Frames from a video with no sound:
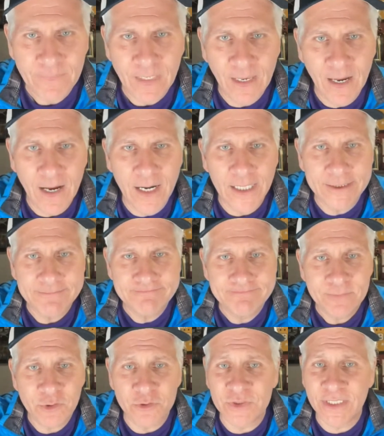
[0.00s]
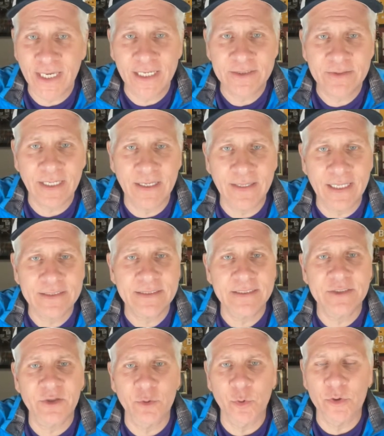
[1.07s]
Schultzycast, again, that's
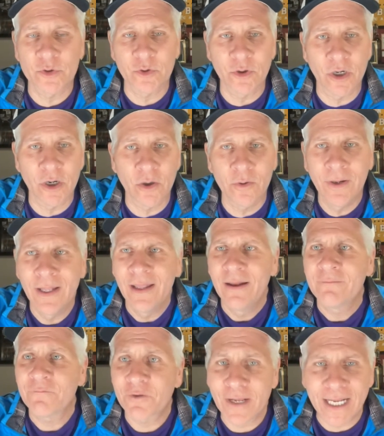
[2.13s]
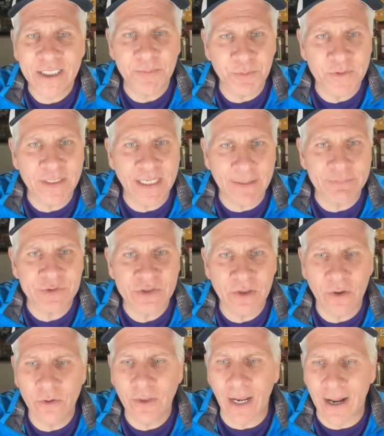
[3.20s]
continuing to grow. Forgot to put the
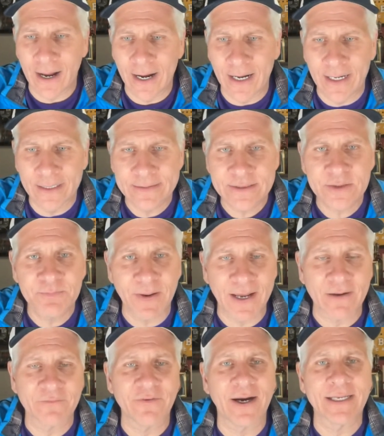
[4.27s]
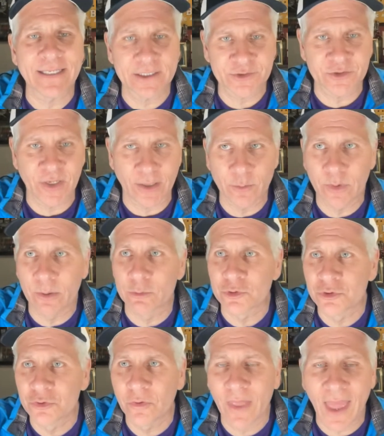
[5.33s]
episode on Spotify yesterday. We will
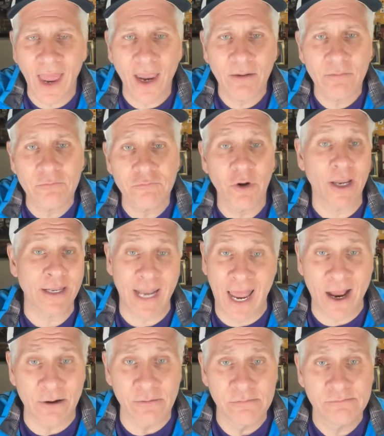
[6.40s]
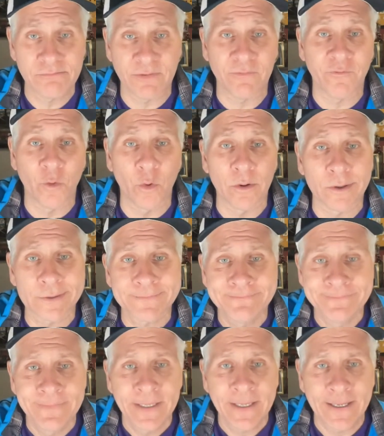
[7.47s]
do that right now before
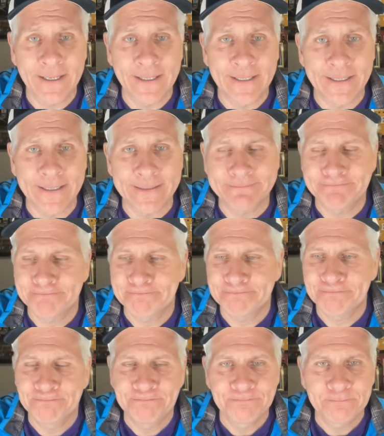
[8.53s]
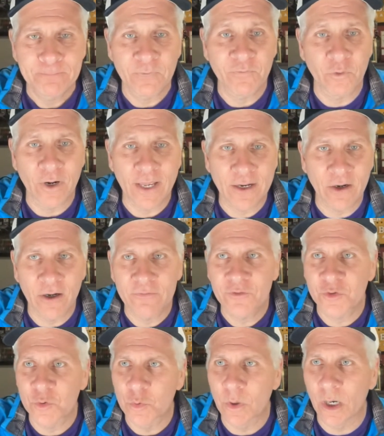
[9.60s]
I head off
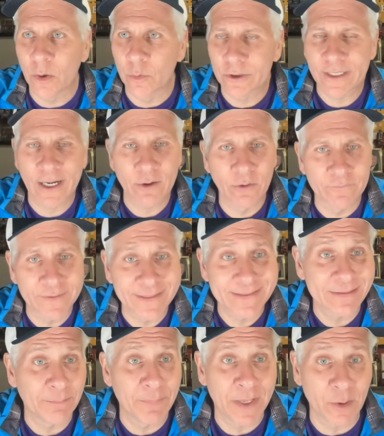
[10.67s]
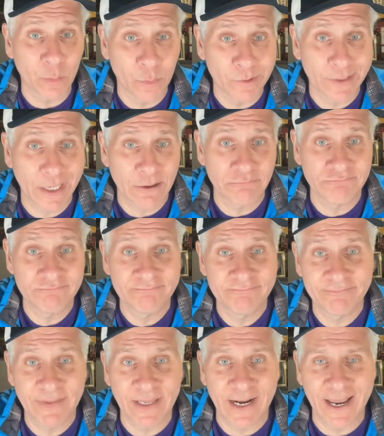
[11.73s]
to a workout. Hopefully it's a better workout
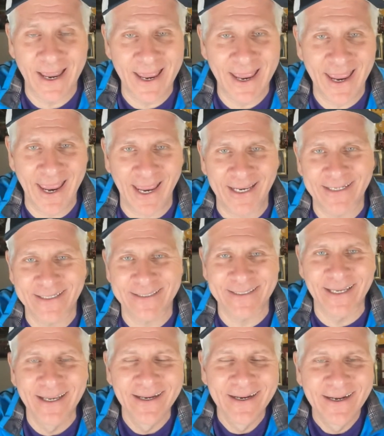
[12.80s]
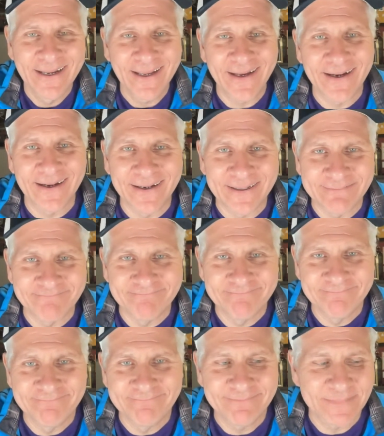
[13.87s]
than I had
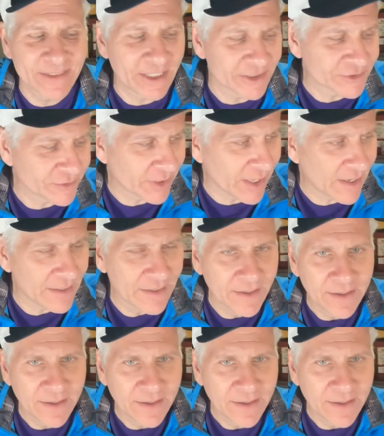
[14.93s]
yesterday.